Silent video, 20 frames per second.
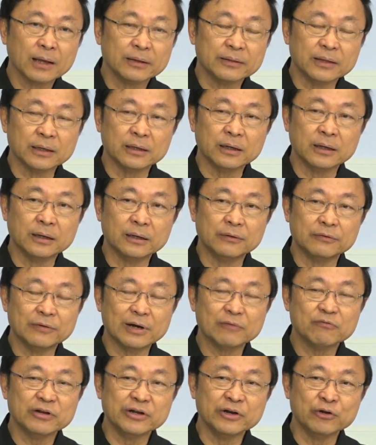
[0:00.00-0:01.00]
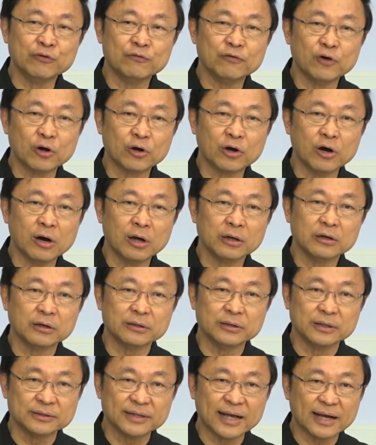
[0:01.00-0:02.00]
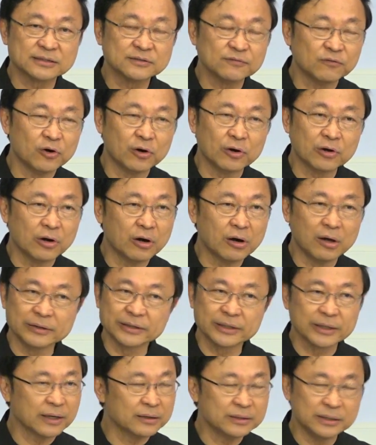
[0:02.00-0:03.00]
the revenue foregone or the tax foregone